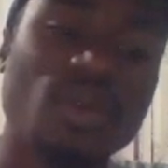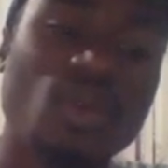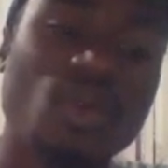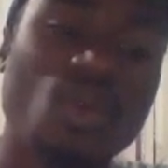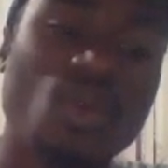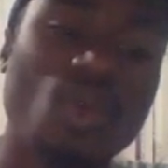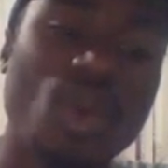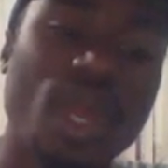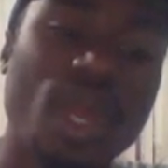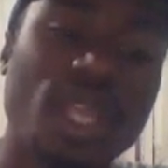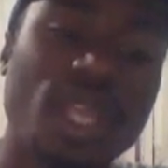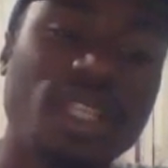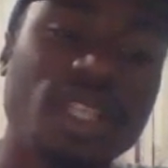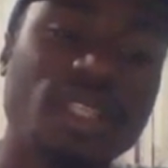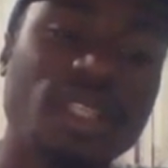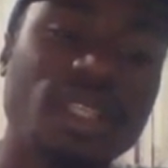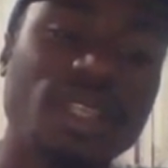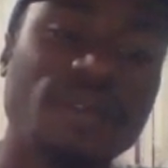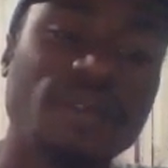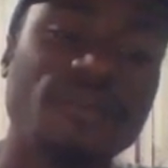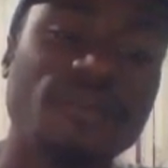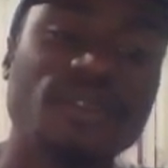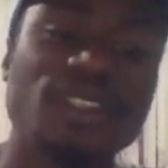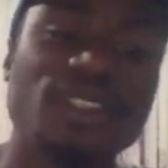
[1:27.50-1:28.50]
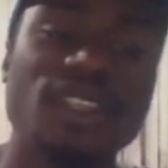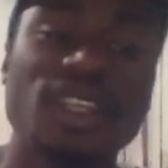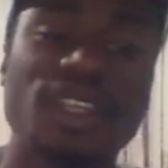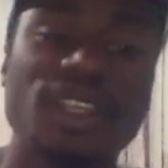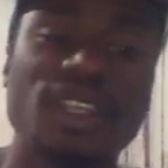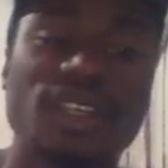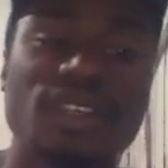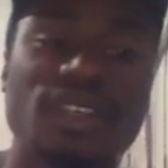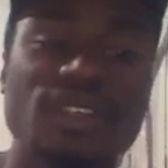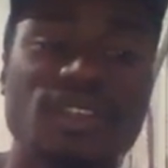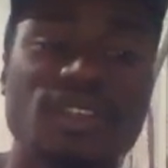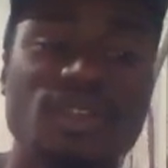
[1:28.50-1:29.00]

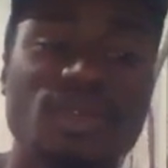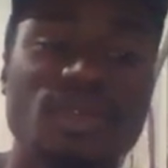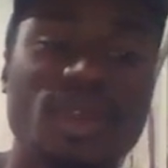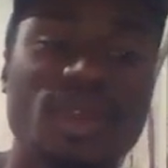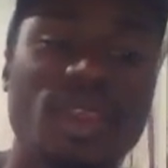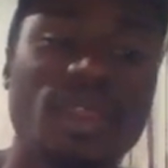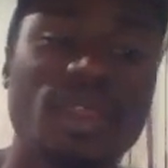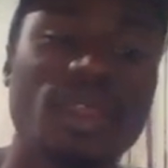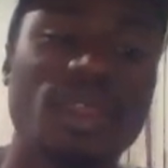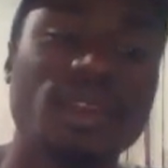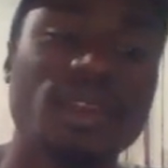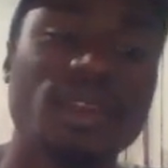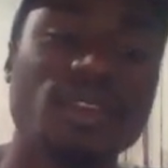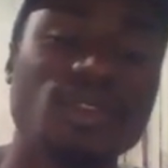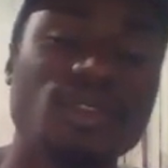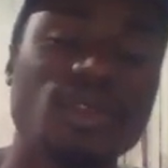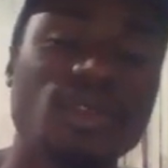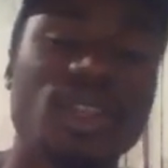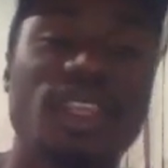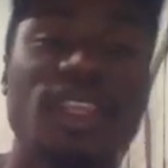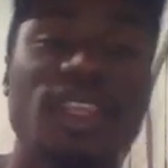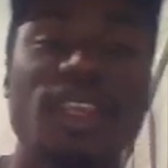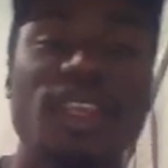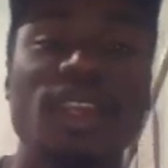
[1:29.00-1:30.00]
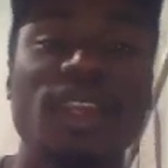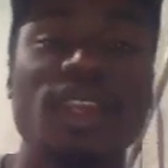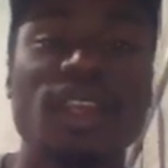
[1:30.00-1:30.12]
weightlifting, strength and training.